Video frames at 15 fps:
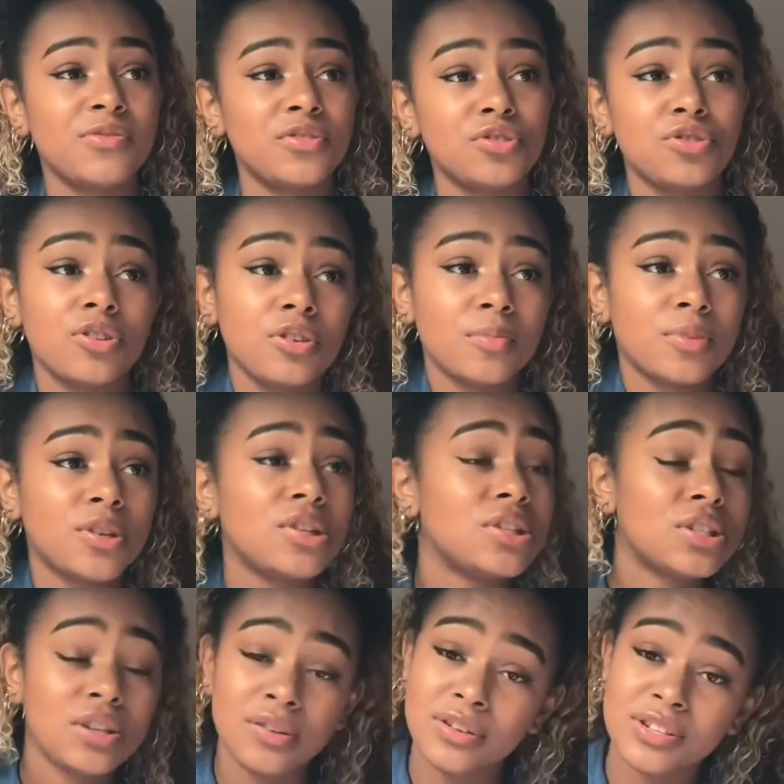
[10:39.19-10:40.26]
feel drunk,
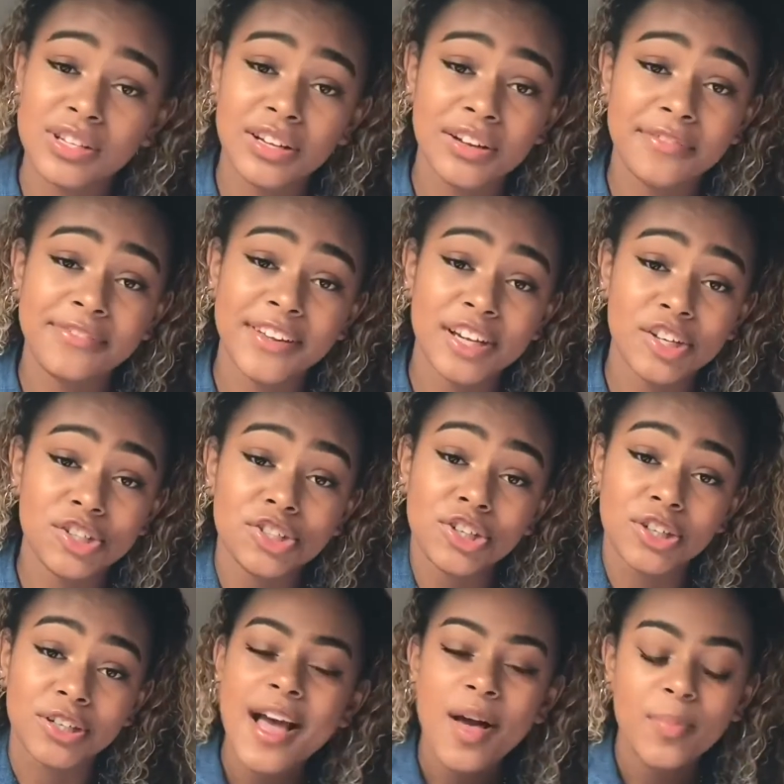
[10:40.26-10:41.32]
because who doesn't like feeling
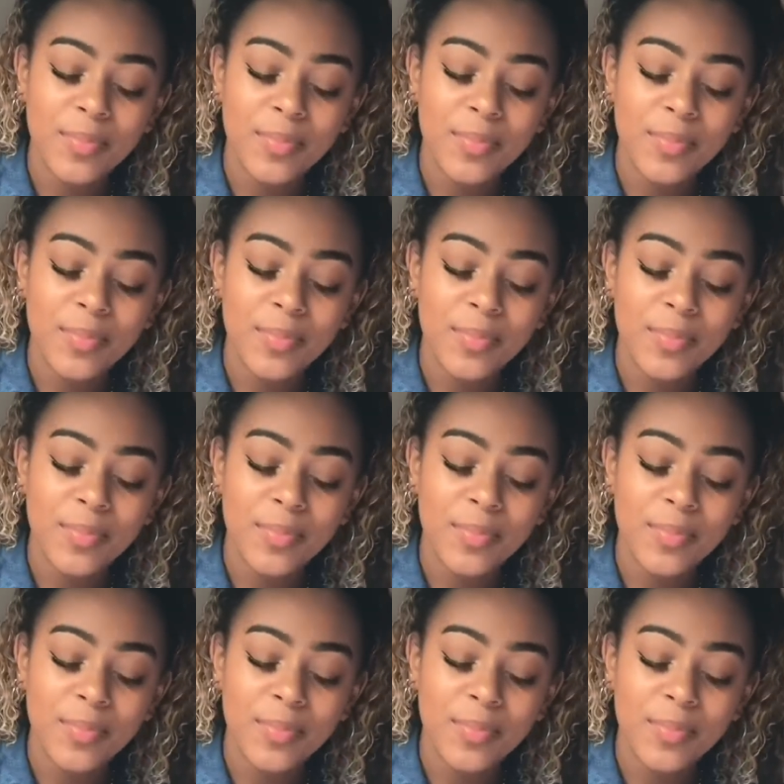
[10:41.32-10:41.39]
drunk?